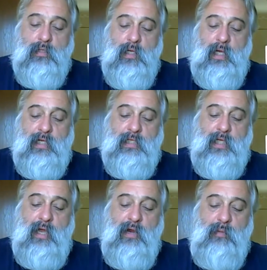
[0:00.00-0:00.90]
I guess the
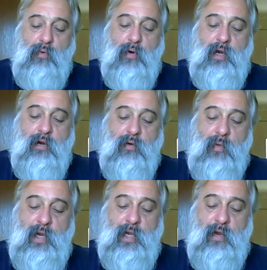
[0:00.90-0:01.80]
county board here in
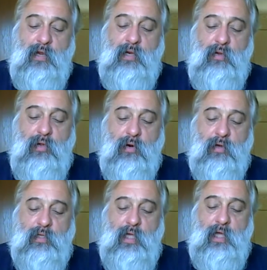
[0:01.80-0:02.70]
Wayne County, New
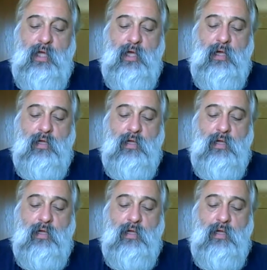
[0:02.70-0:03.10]
York, they